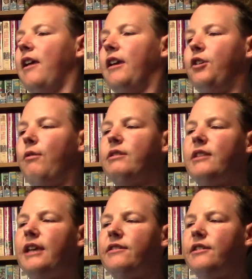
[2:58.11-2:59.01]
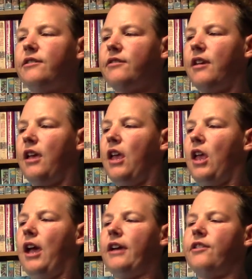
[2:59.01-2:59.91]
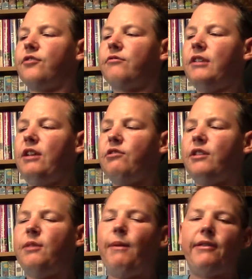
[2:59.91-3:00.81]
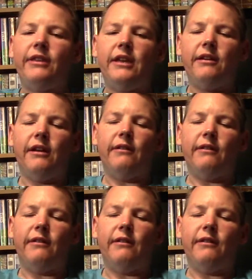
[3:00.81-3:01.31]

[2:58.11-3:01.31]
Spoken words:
a US Laserdisc. And the interesting about the